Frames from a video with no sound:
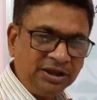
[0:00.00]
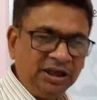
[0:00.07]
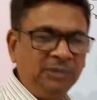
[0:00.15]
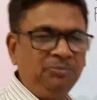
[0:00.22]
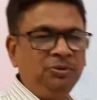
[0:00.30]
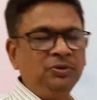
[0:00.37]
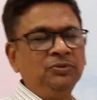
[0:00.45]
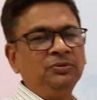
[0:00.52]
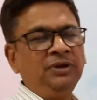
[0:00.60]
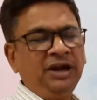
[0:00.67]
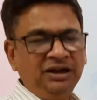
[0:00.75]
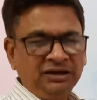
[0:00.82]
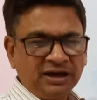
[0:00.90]
if
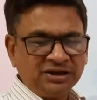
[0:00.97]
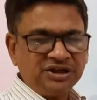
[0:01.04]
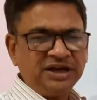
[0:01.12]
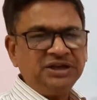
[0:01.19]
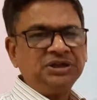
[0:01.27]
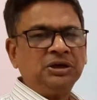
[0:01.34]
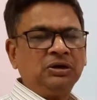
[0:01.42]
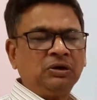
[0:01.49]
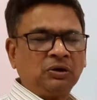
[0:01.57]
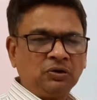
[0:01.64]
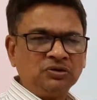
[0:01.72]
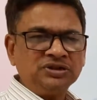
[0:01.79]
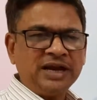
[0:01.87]
you interchange
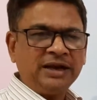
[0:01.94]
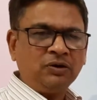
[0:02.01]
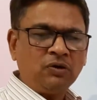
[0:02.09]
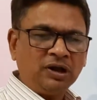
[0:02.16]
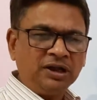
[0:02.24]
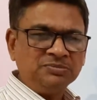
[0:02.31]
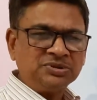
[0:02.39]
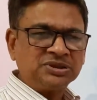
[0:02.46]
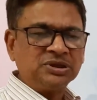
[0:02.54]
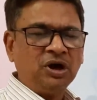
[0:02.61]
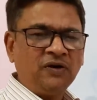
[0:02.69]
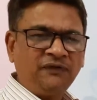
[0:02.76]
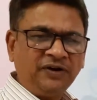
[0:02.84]
rows and columns
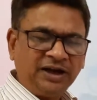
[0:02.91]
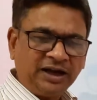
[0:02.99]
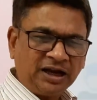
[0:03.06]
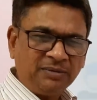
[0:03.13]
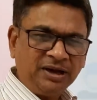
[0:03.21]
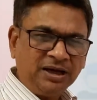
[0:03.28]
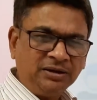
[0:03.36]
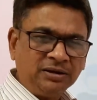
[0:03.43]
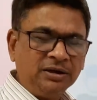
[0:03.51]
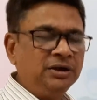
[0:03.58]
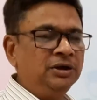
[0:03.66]
of a determinant,